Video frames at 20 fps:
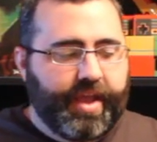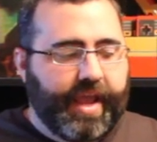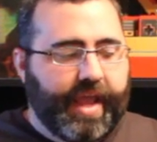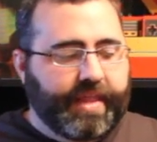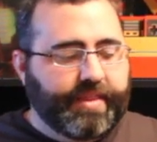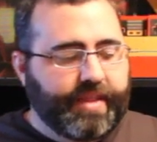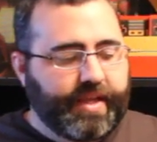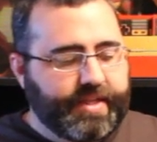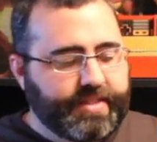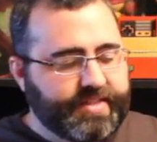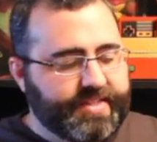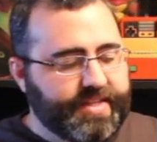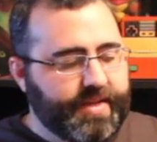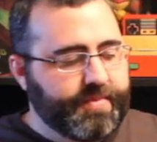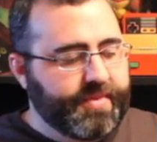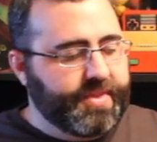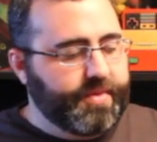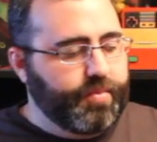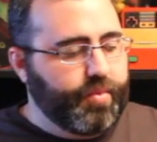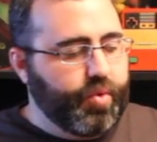And then
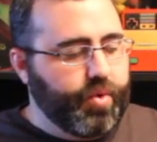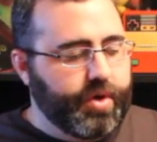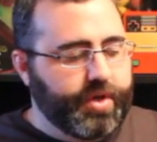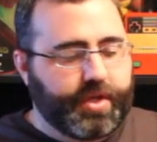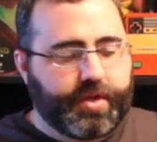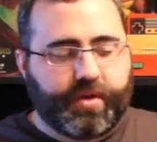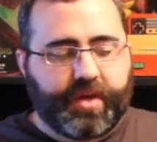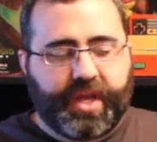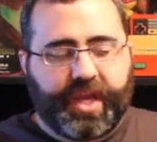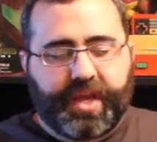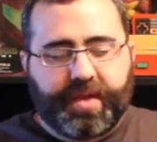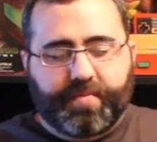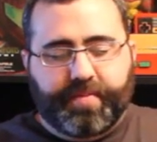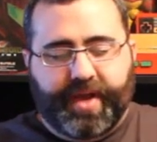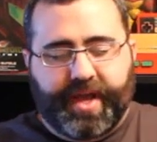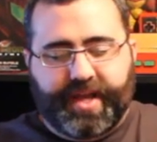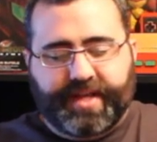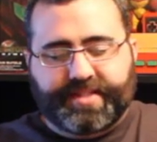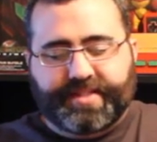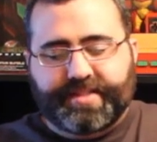some of the more unique
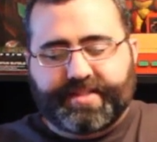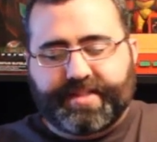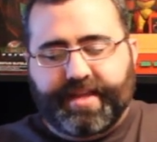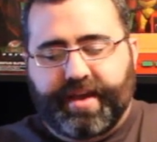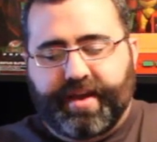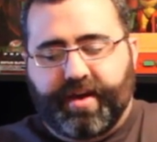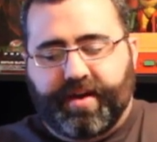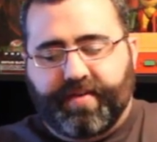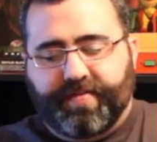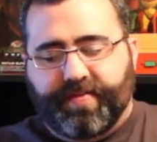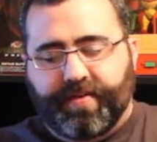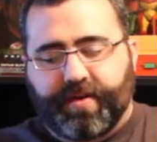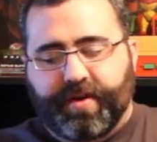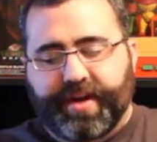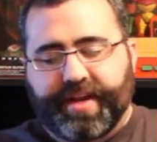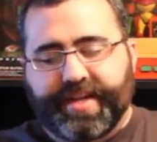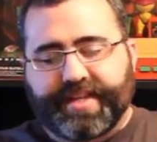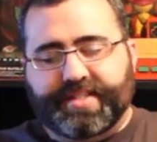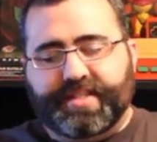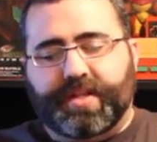boxes they offer
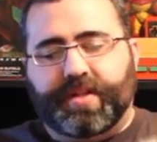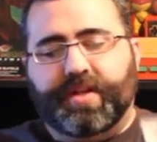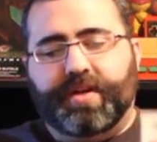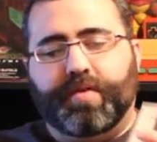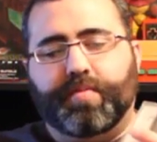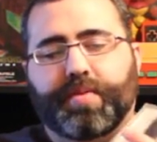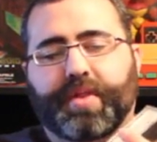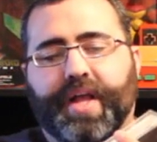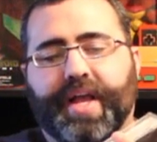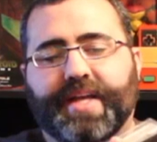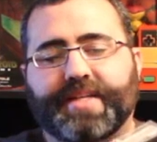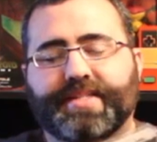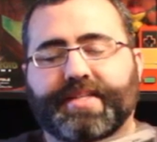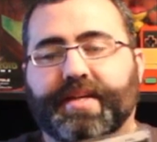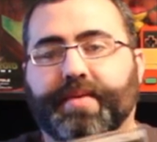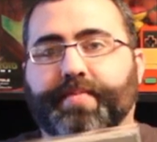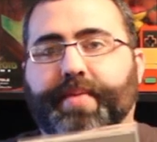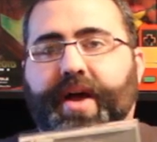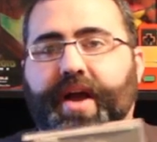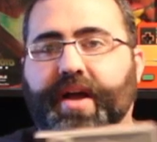is clear
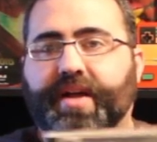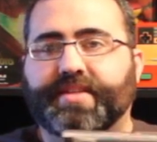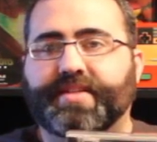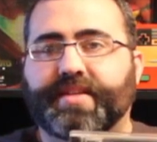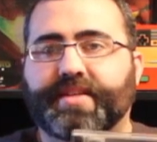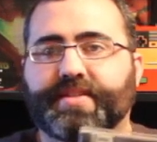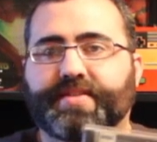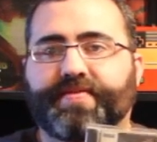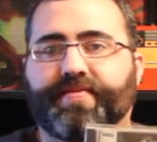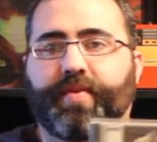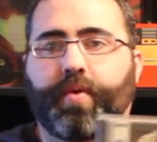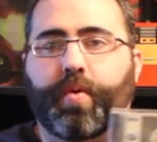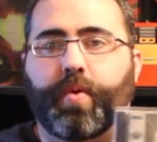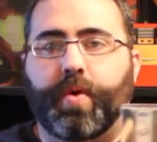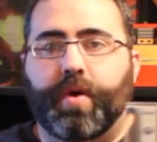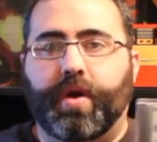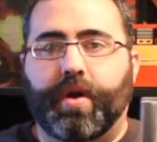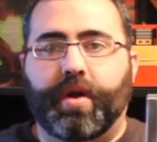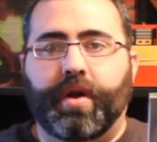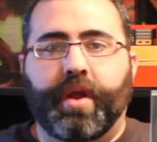plastic boxes
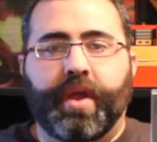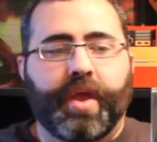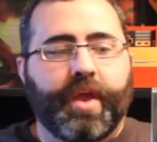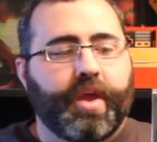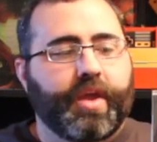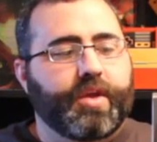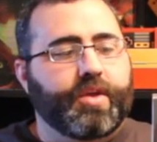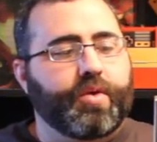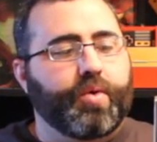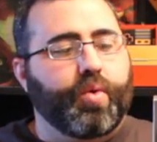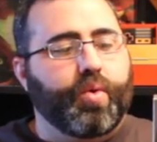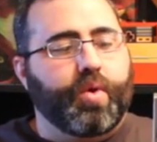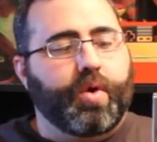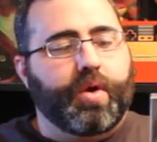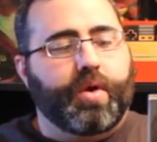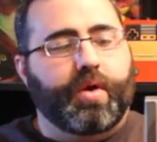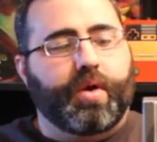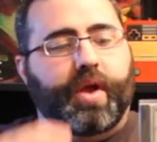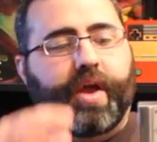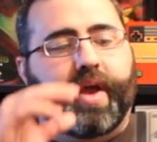for
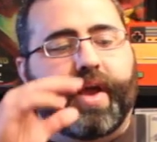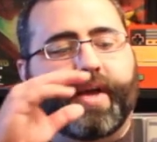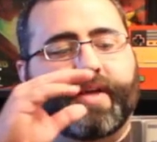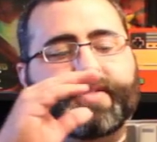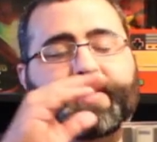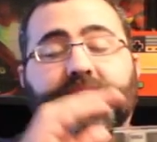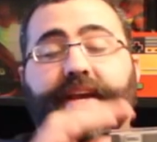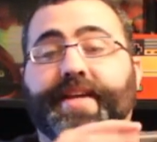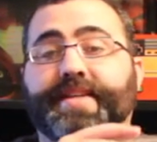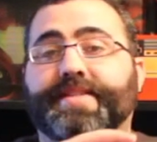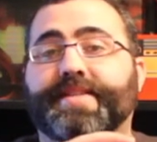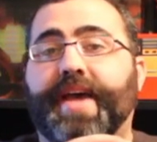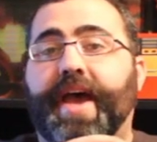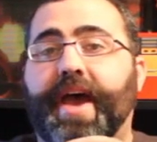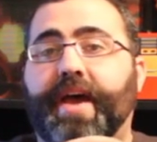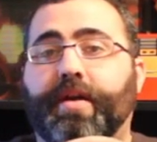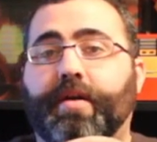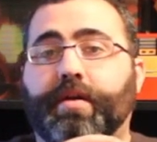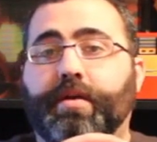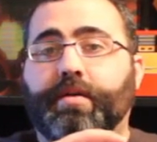your uh, Sega
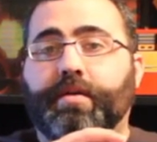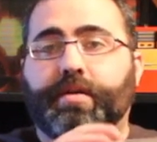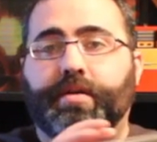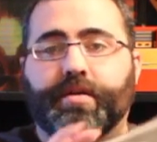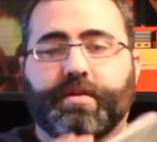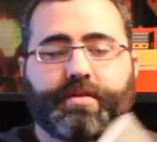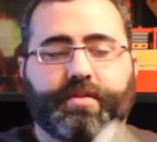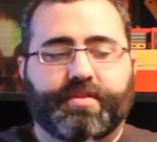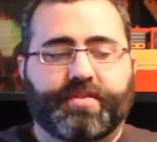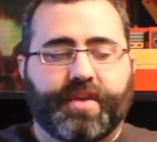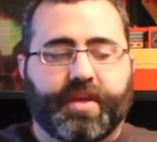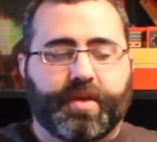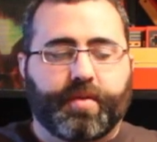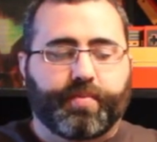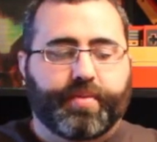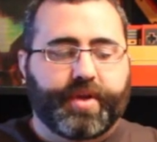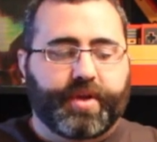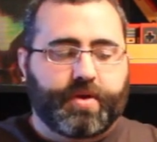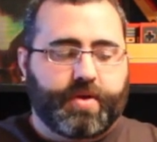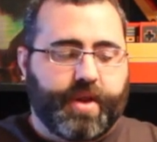Saturn, so you
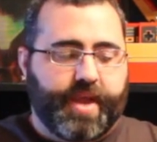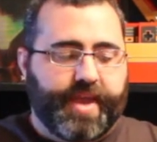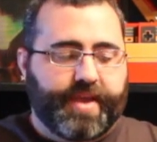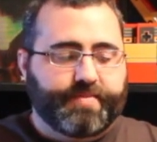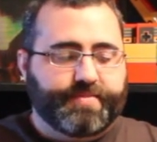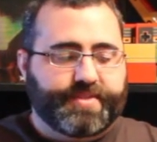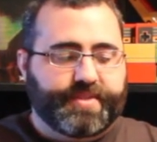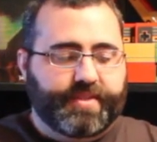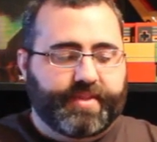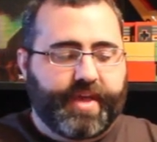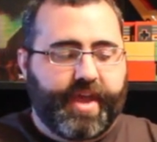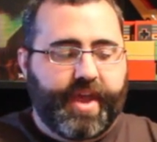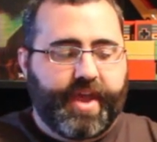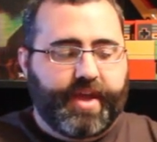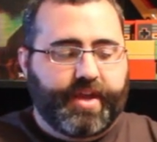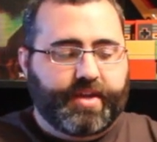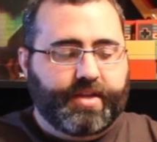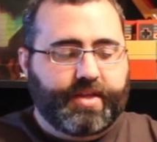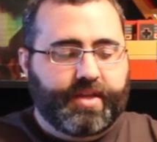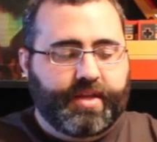can put your games in
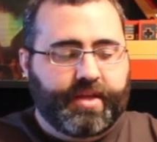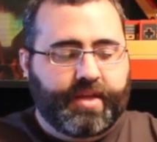that.